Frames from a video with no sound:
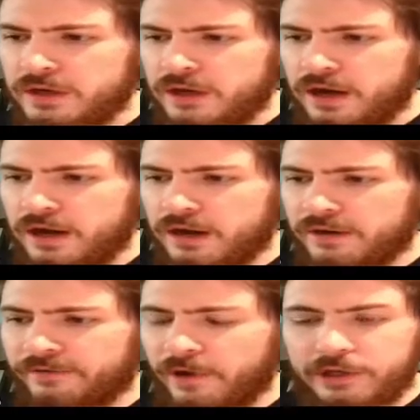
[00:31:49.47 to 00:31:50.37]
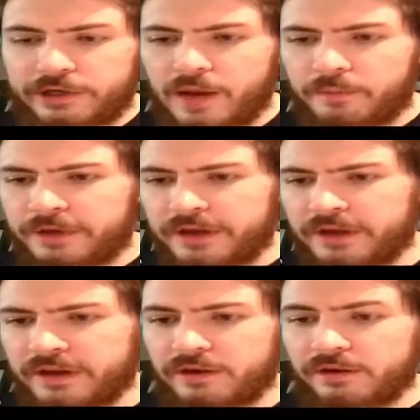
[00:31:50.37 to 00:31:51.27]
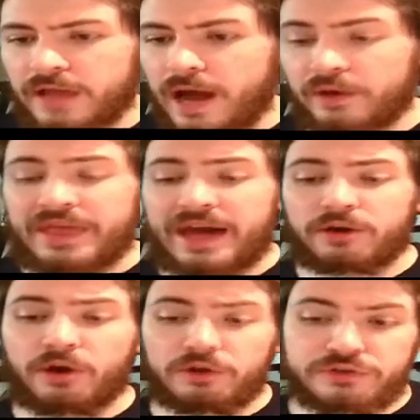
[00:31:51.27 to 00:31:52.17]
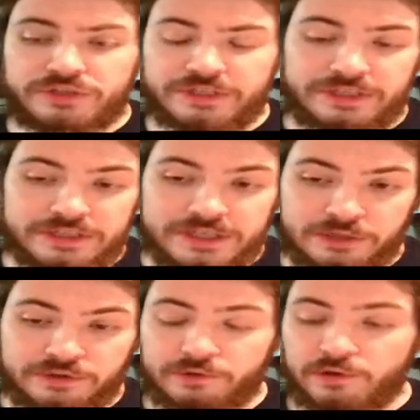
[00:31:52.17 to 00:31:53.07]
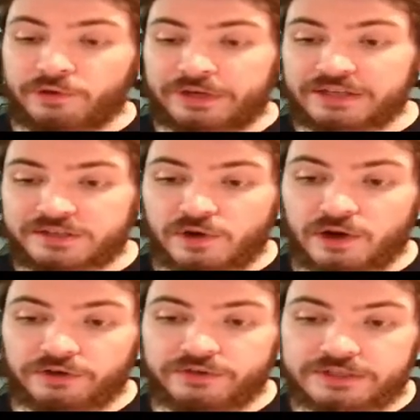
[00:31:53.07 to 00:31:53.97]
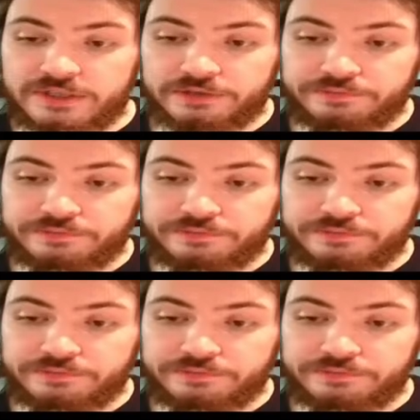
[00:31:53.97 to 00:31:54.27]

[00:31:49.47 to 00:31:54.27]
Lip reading: following up and allowing that culture to continue to grow and get stronger this year?